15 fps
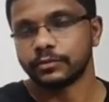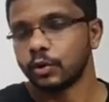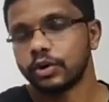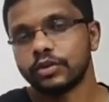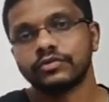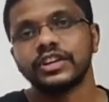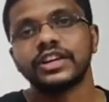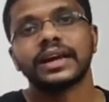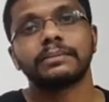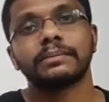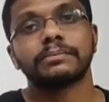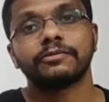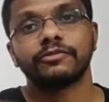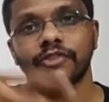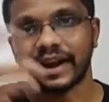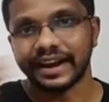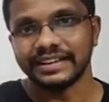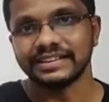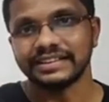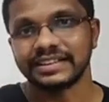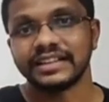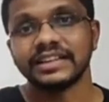or we can
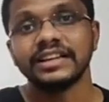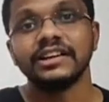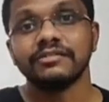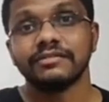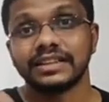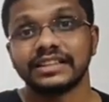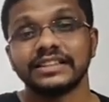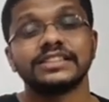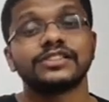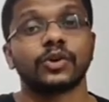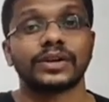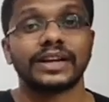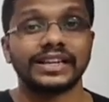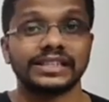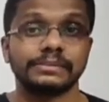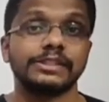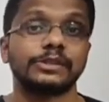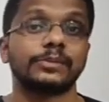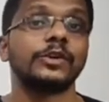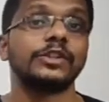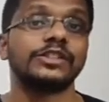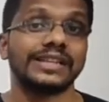find the whether this organism is
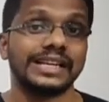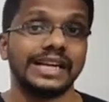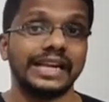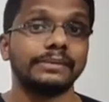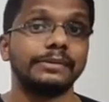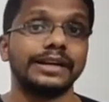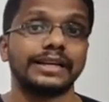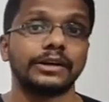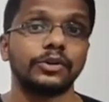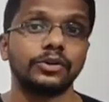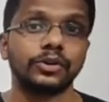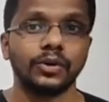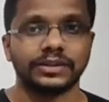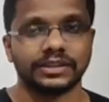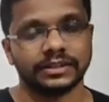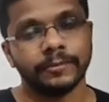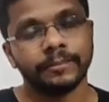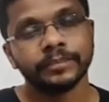producing an antibiotic or not,